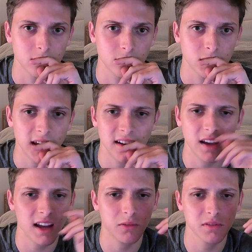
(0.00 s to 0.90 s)
And
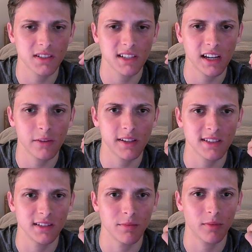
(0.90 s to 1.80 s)
I don't see any reason
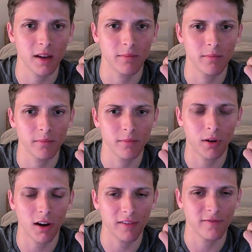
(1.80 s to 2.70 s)
to put my
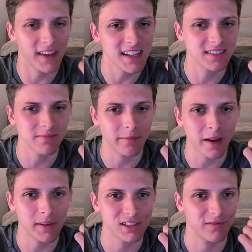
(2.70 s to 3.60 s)
my
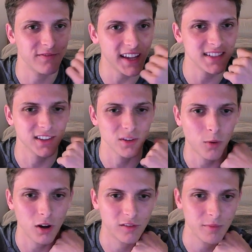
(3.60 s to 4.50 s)
bishop facing the
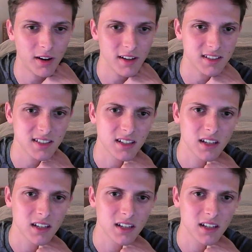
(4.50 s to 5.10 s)
wall of pawns.